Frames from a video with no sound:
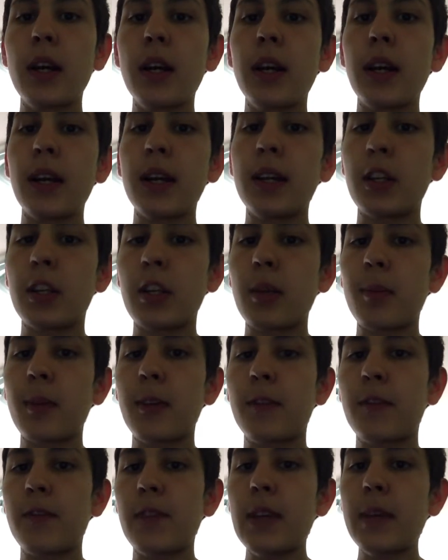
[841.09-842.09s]
In a human
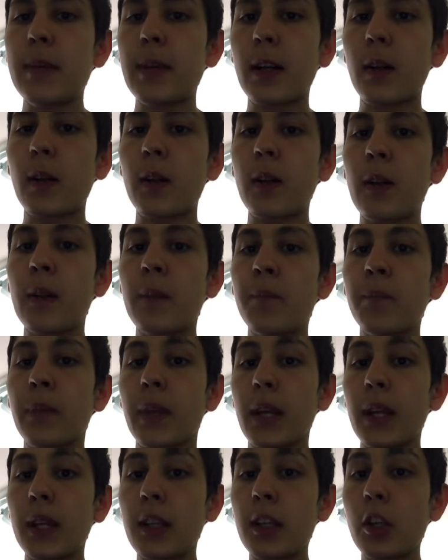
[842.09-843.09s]
female,
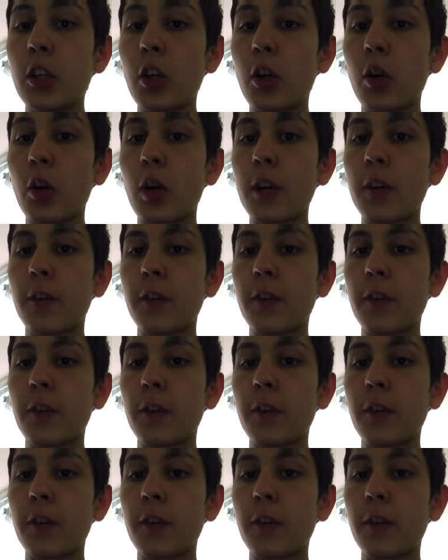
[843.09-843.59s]
it can go on for